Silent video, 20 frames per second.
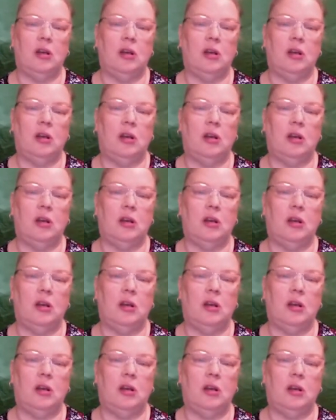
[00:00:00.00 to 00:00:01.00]
is
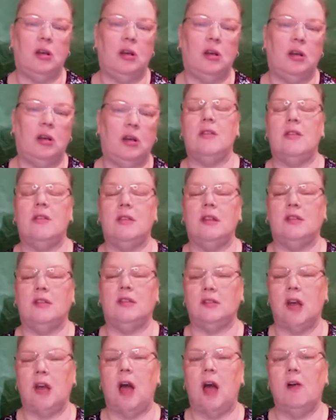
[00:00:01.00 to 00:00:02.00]
part of the
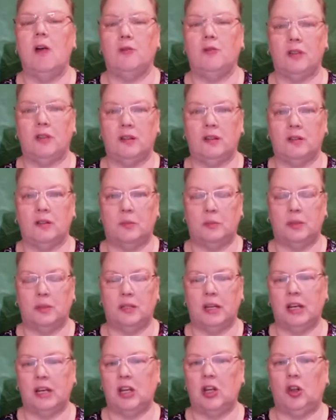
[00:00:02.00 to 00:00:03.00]
style for this
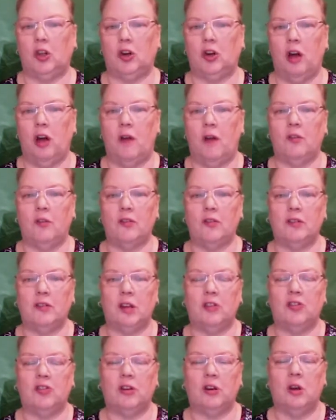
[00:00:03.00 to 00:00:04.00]
particular
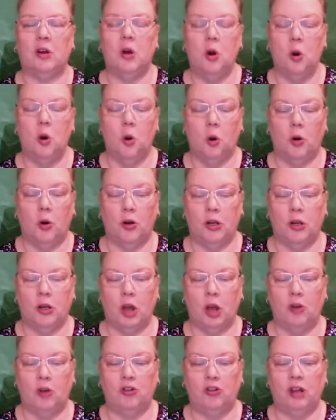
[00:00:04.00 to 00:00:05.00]
conversation or
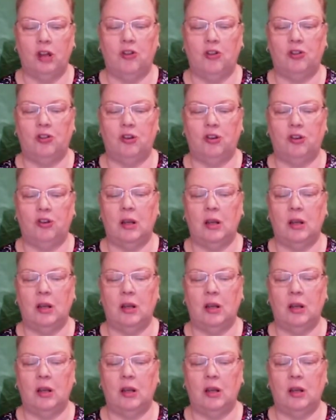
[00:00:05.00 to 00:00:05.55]
negotiation.